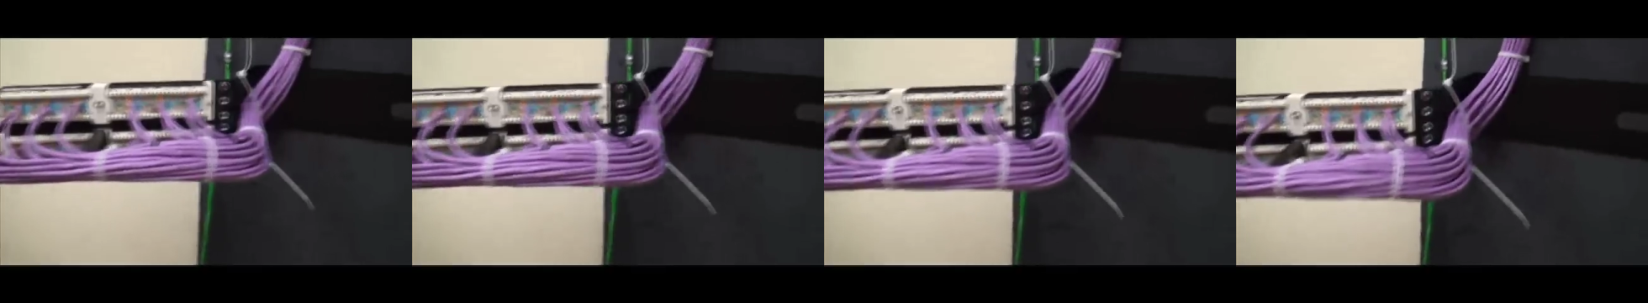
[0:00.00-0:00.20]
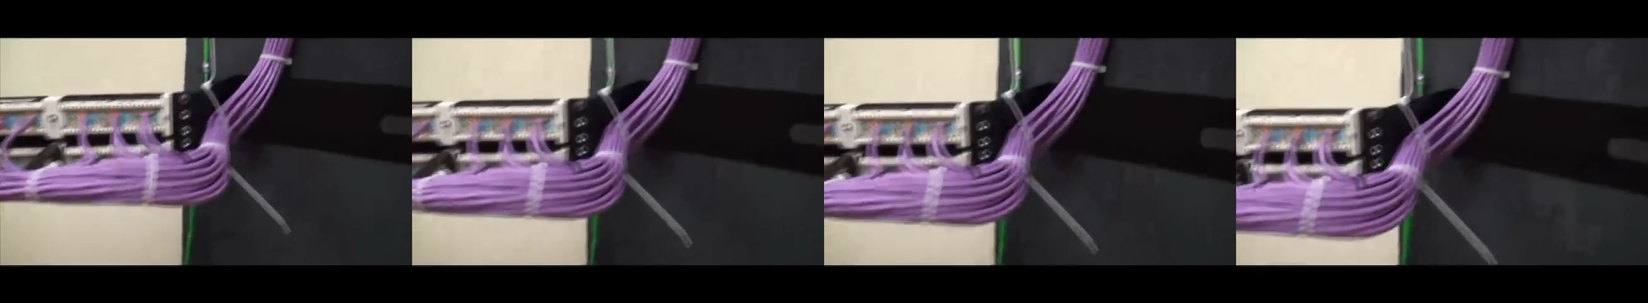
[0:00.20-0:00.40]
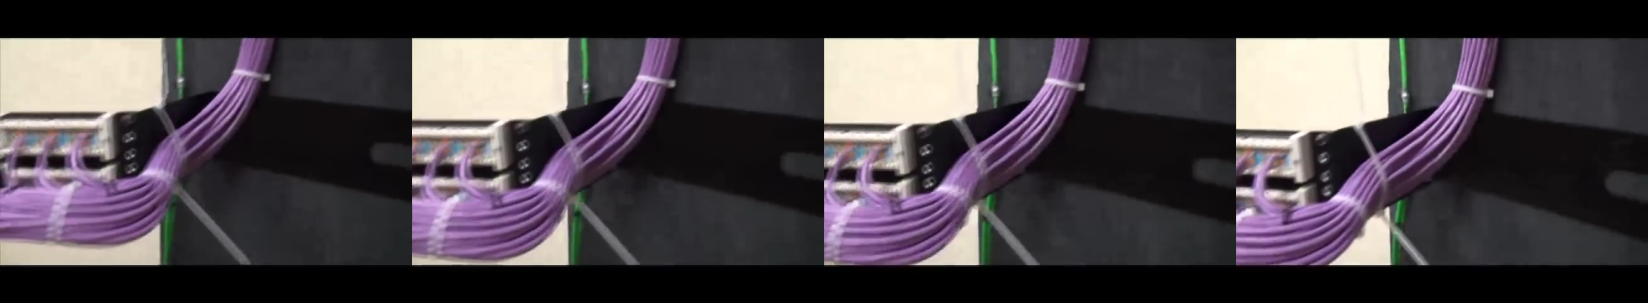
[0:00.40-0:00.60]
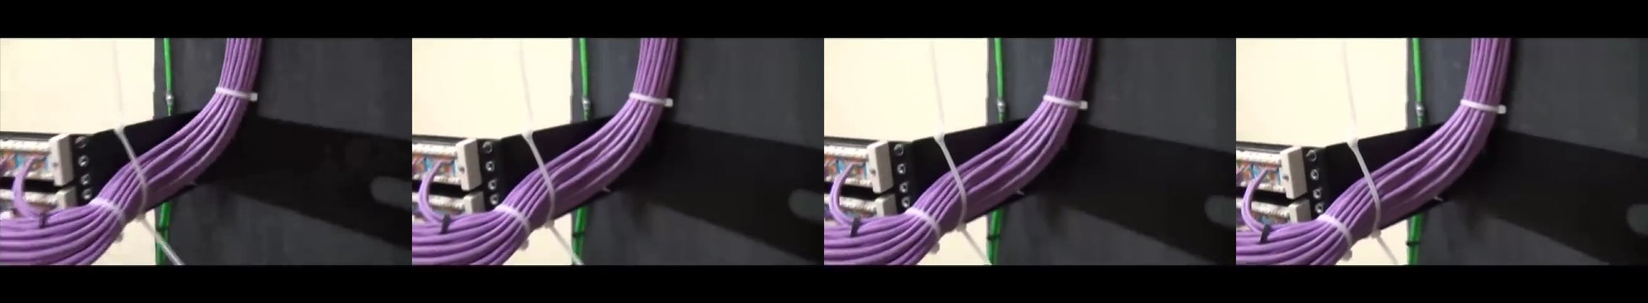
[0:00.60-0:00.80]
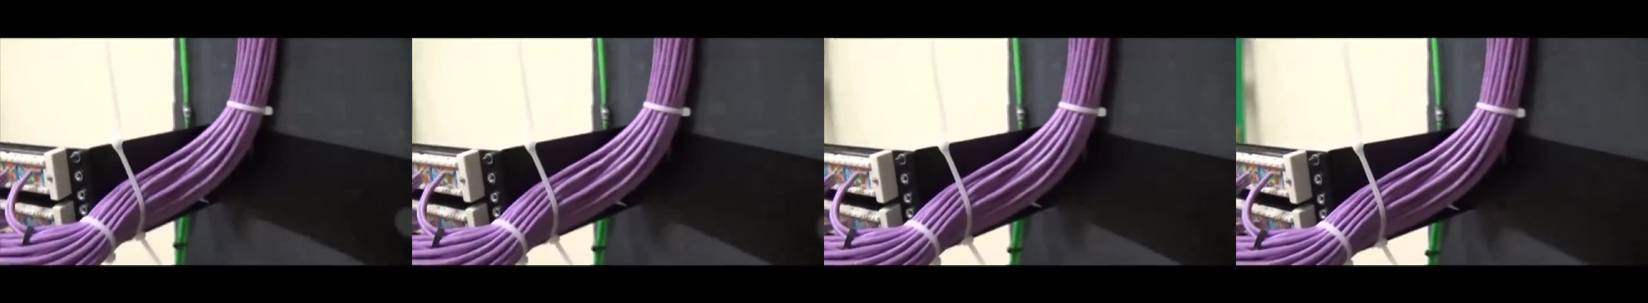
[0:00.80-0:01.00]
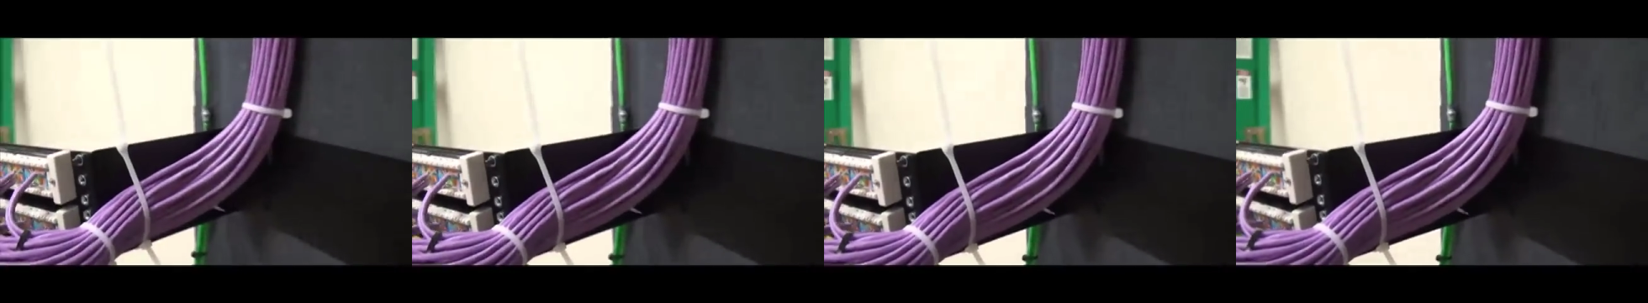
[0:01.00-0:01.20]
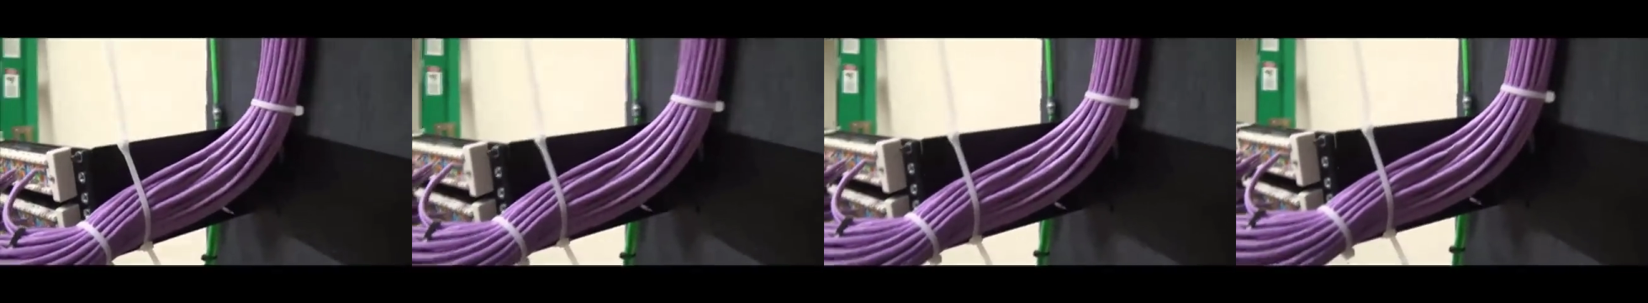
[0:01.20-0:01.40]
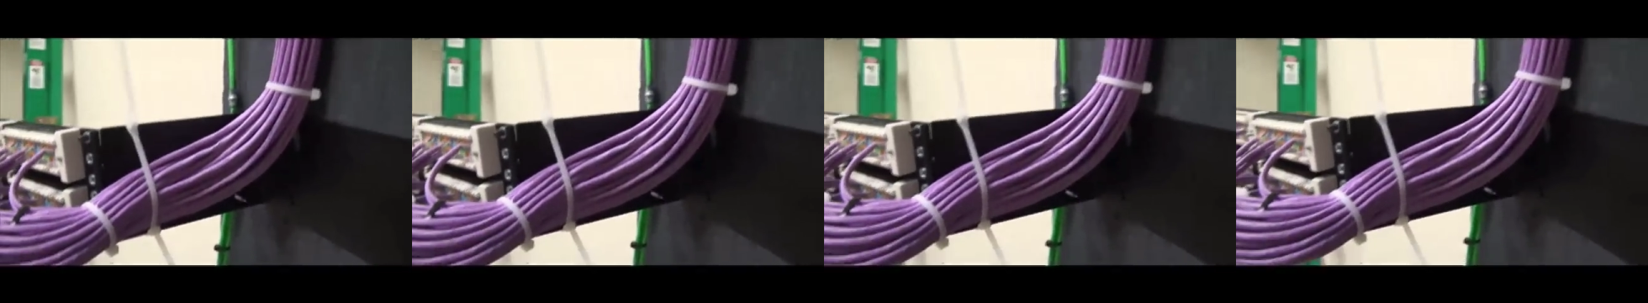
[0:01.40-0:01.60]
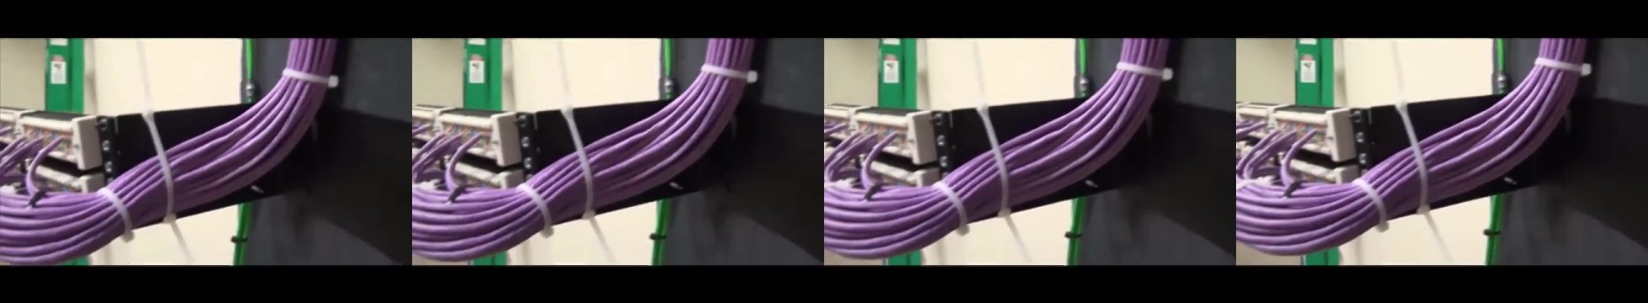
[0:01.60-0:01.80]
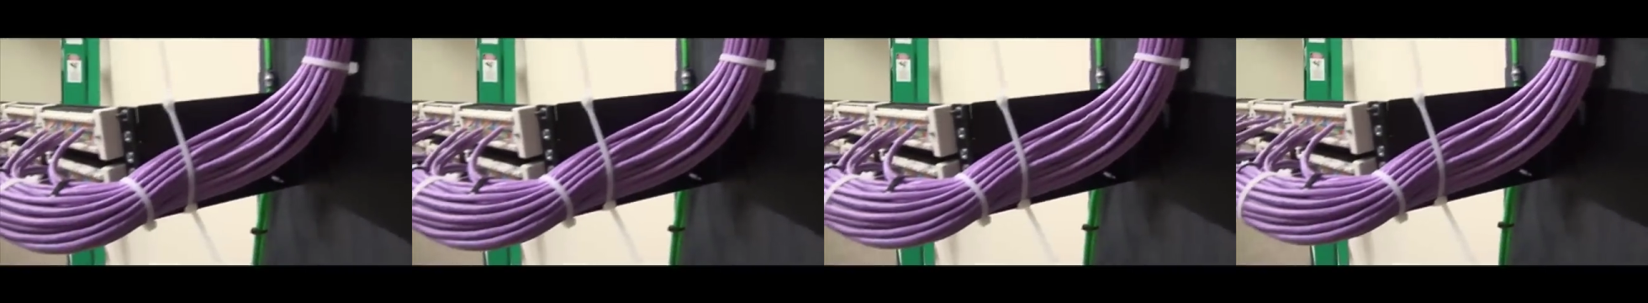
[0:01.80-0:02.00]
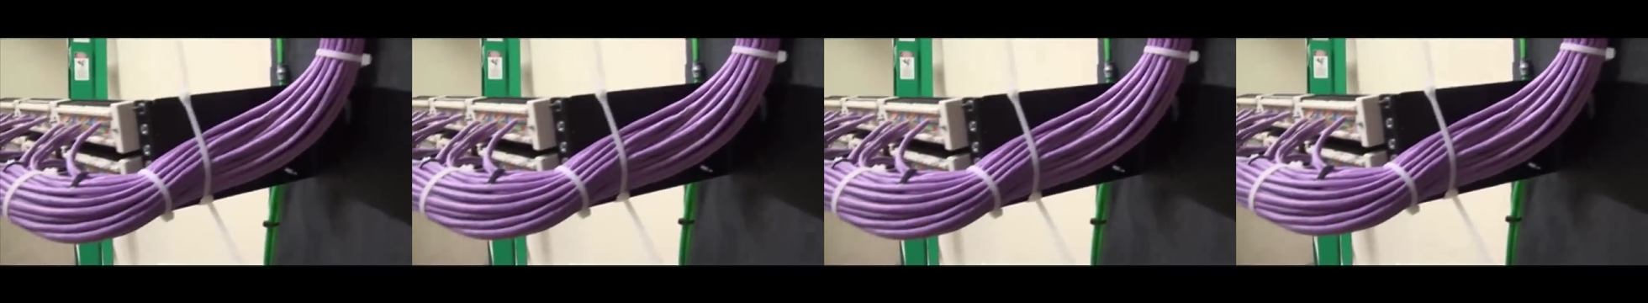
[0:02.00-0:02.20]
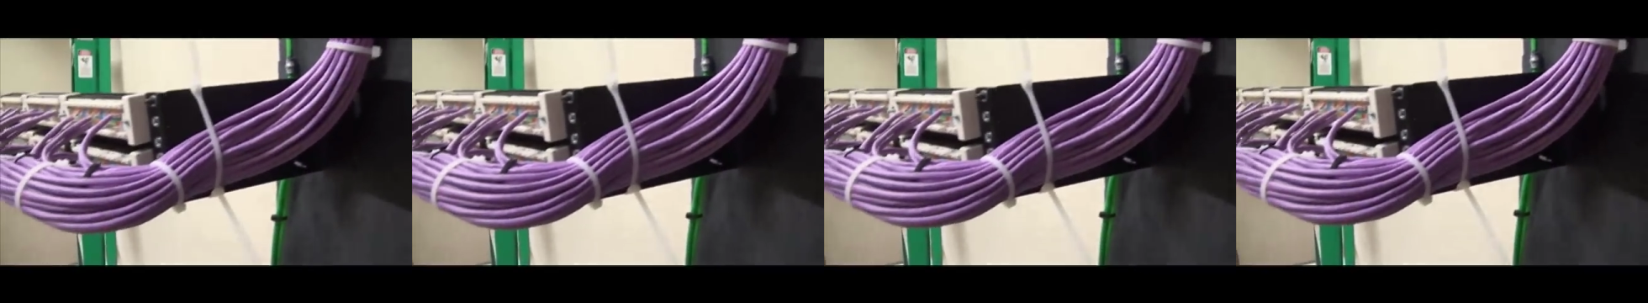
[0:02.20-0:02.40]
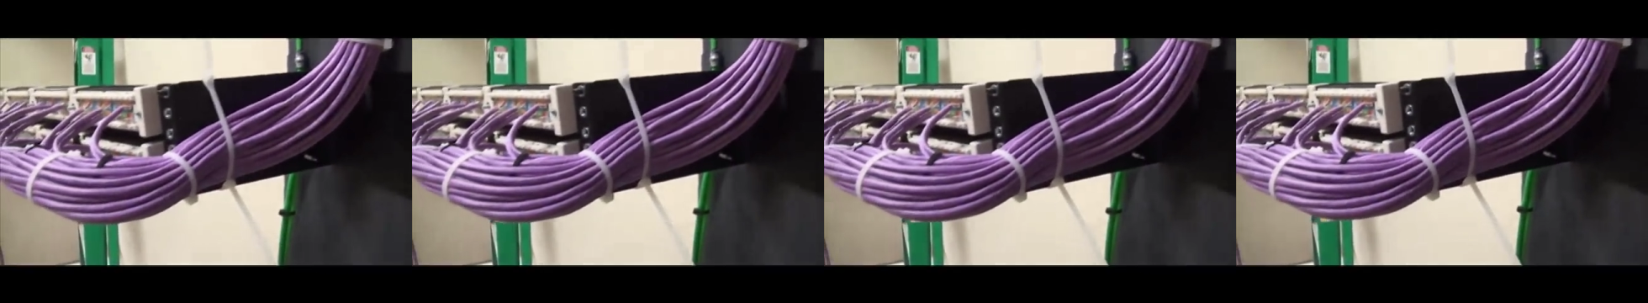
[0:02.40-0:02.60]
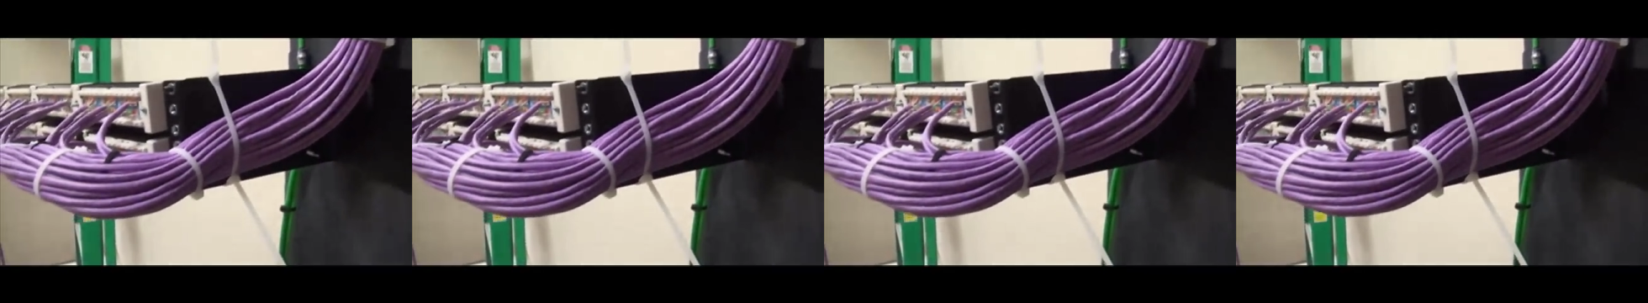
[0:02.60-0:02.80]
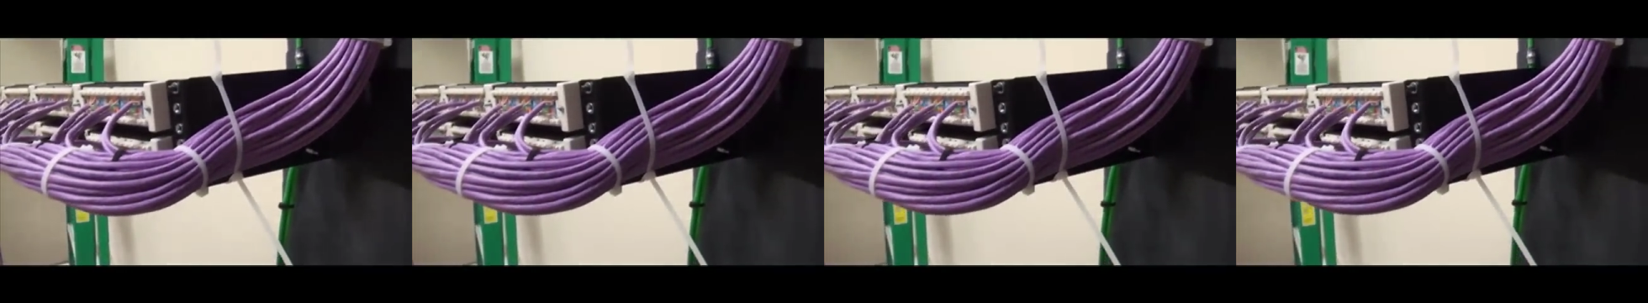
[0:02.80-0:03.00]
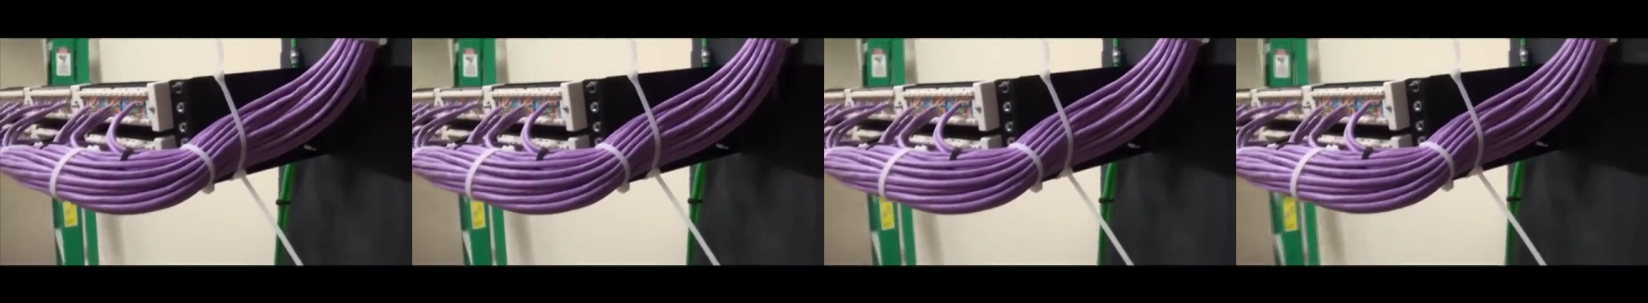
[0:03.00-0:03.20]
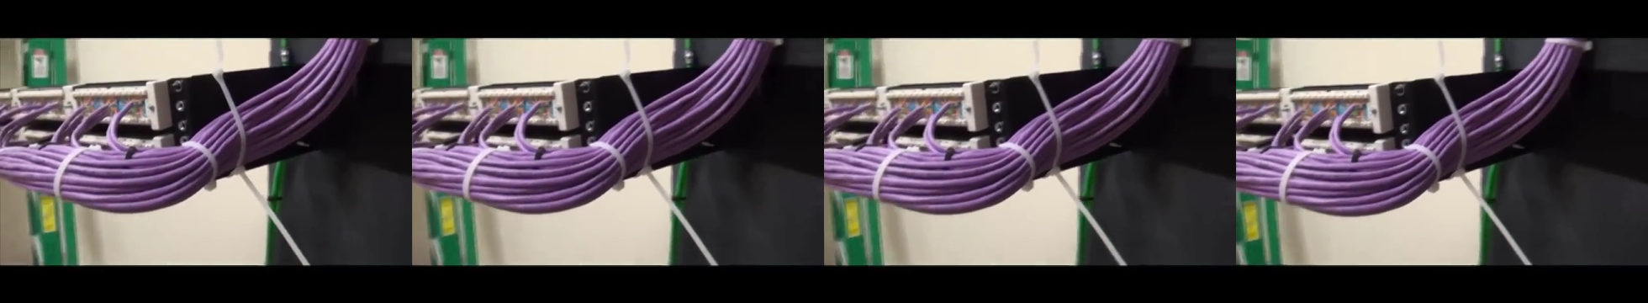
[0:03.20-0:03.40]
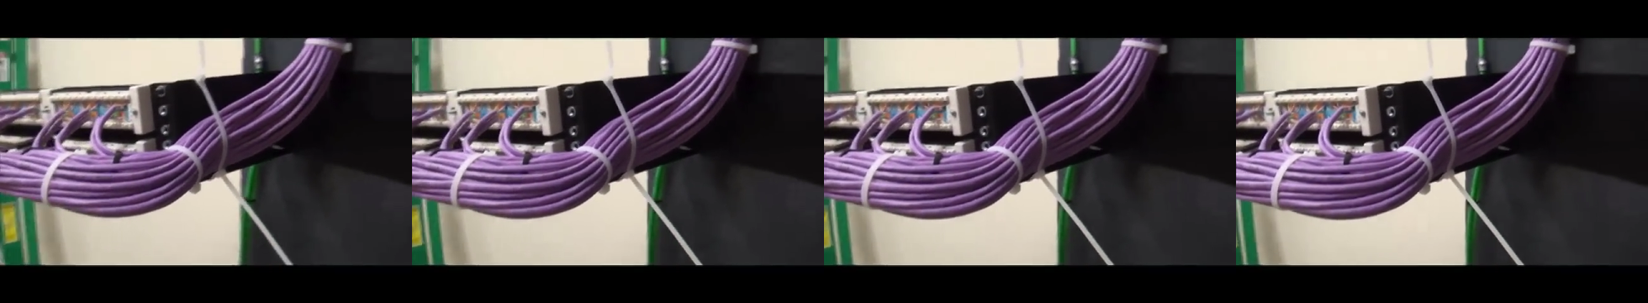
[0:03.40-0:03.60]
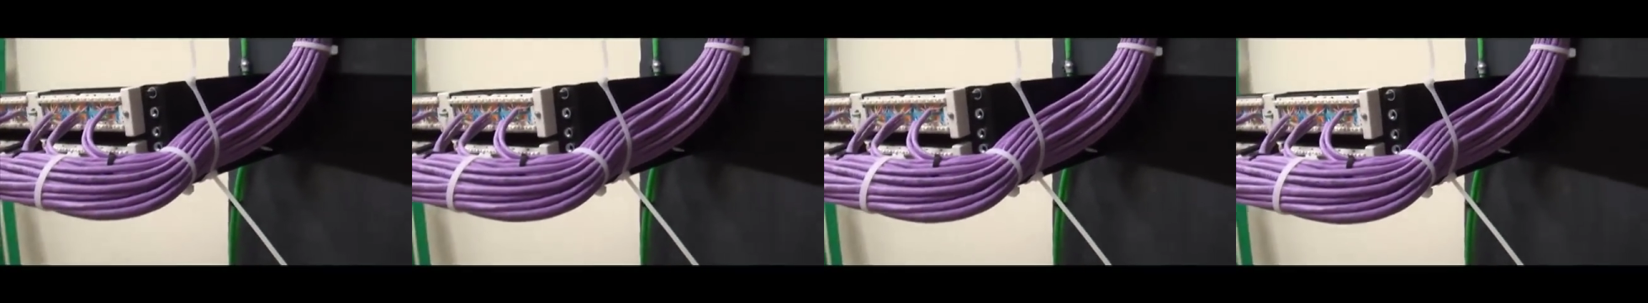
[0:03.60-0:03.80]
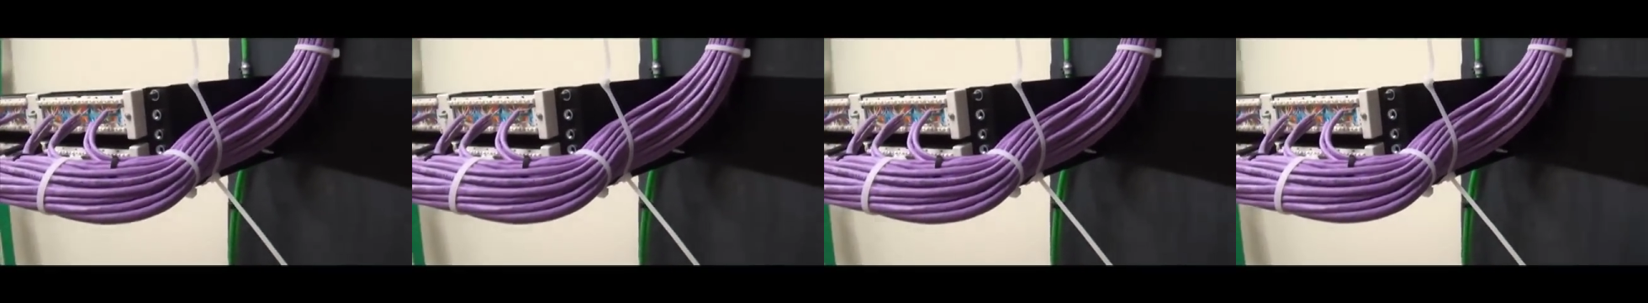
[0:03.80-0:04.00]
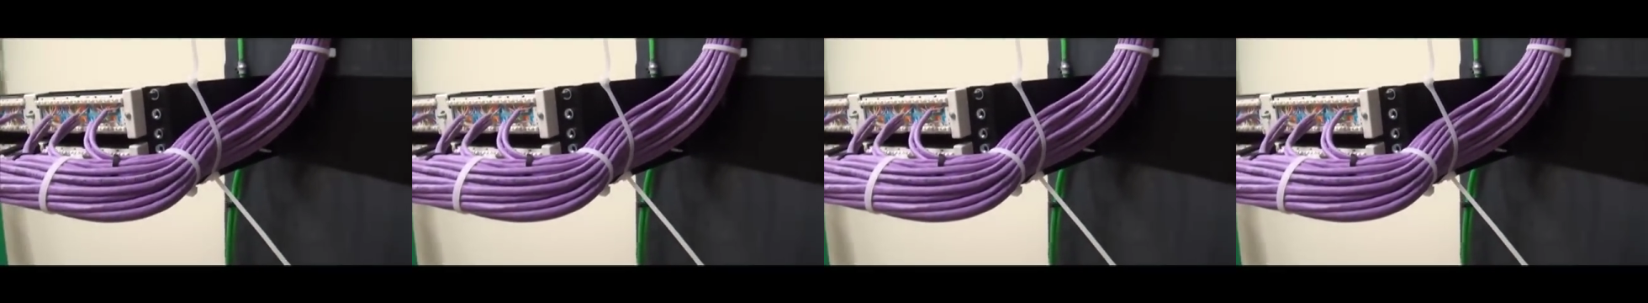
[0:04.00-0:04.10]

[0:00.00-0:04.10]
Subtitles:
(no speaker visible)